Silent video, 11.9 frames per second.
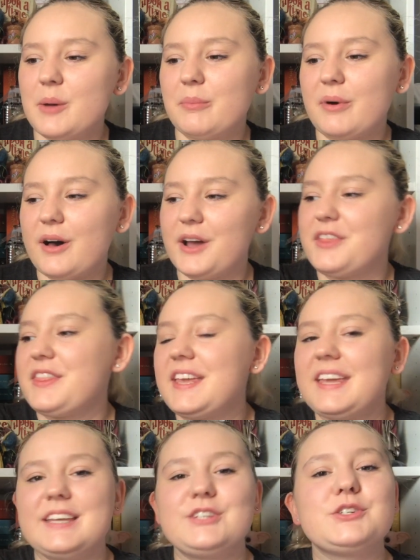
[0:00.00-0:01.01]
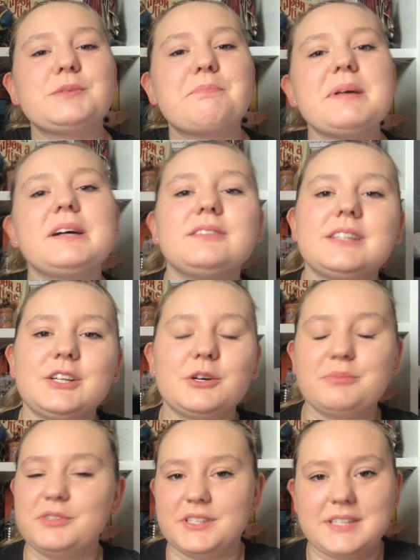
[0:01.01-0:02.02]
but I think it's just building
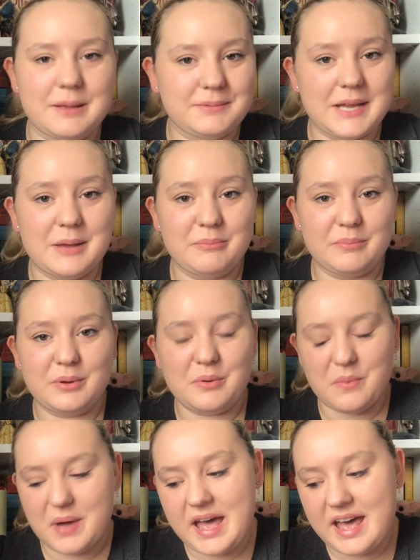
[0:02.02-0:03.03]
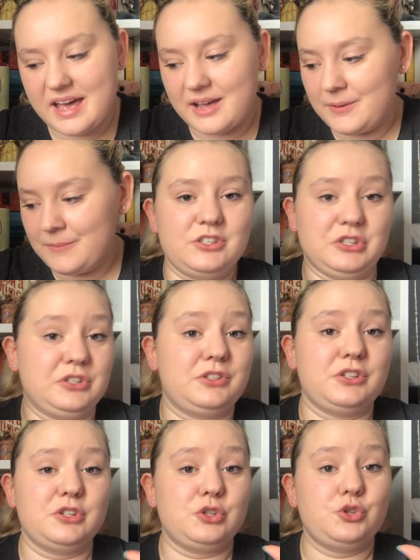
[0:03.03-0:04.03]
up to September where
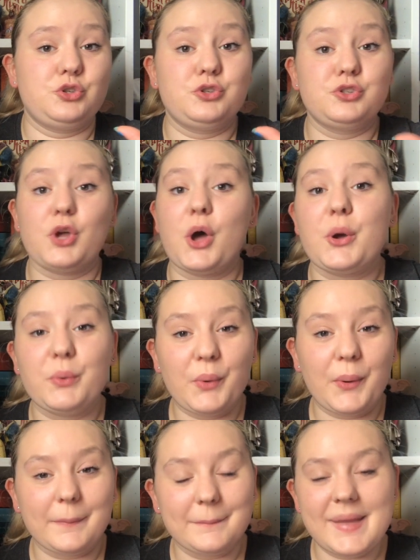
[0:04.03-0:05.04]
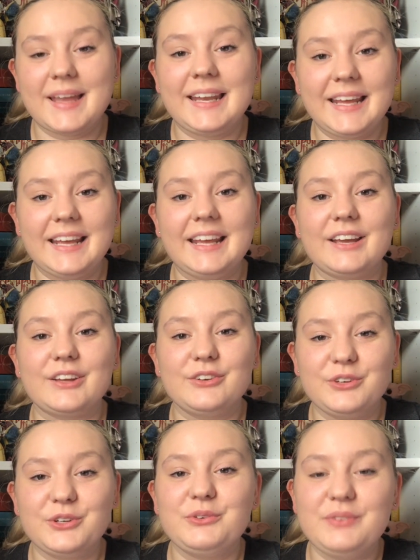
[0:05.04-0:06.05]
just so many
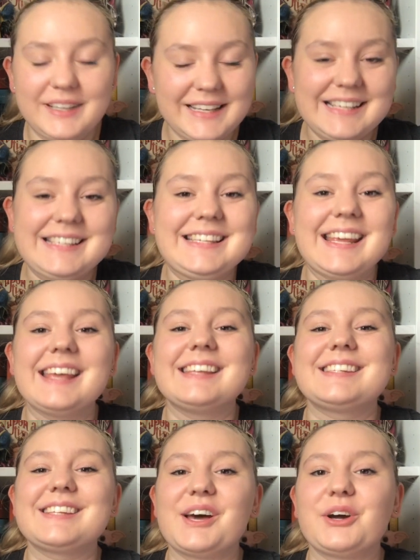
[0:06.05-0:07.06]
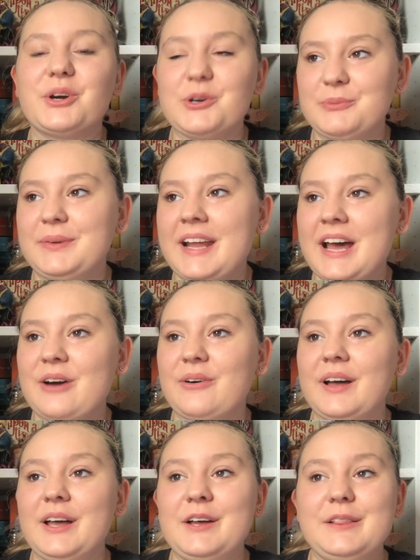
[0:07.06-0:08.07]
new releases are coming out.